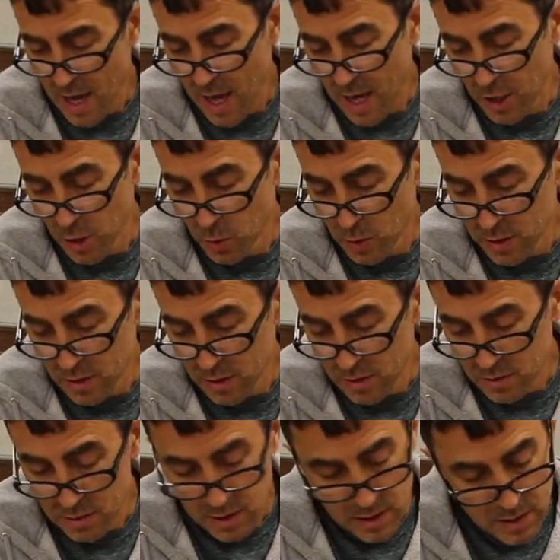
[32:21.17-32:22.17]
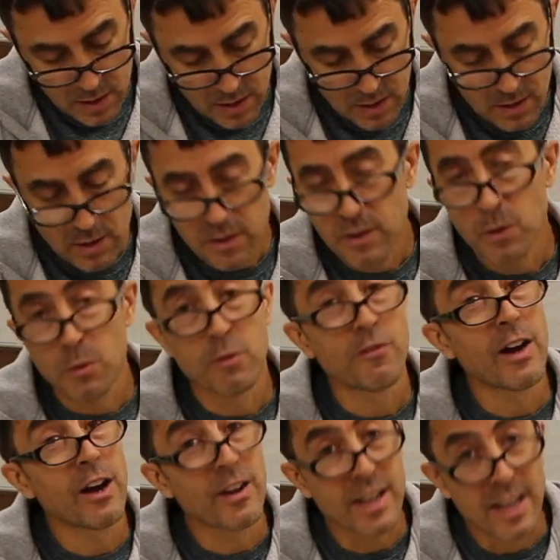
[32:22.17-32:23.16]
And you will, then we'll
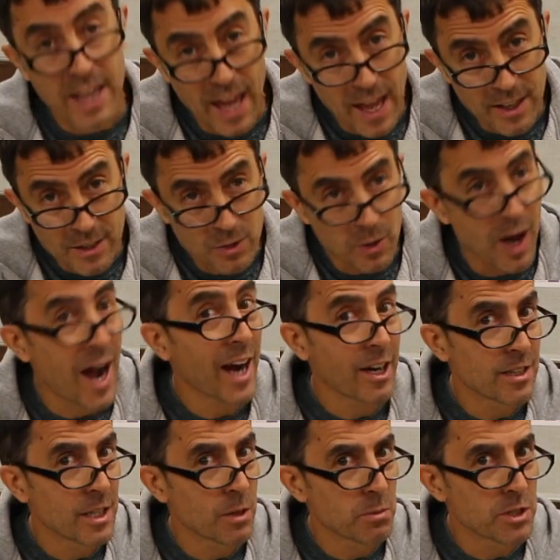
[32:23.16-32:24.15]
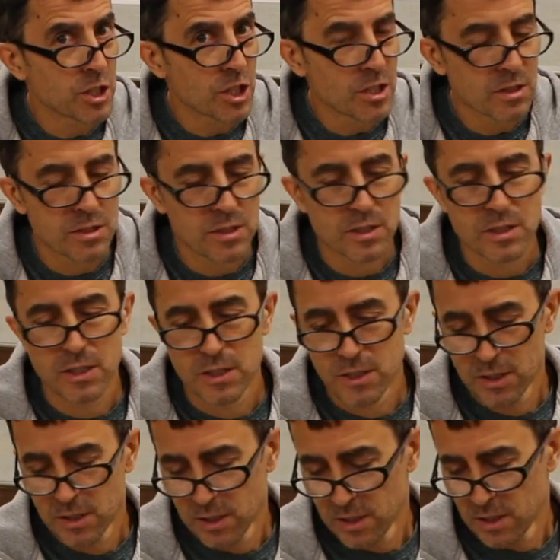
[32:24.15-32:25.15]
fire it again to a higher temperature,
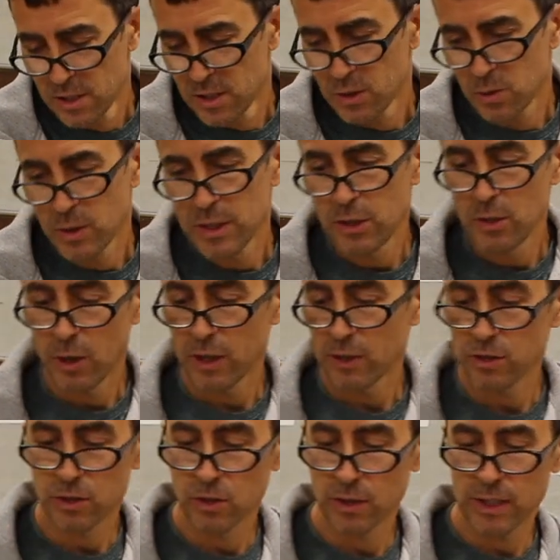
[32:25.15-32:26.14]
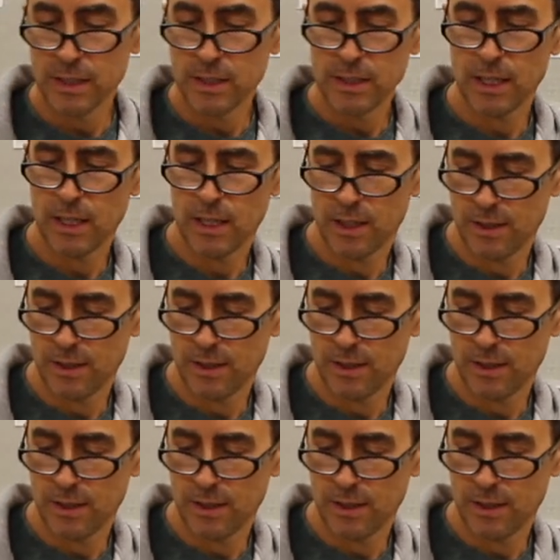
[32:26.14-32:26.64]
2200 degrees.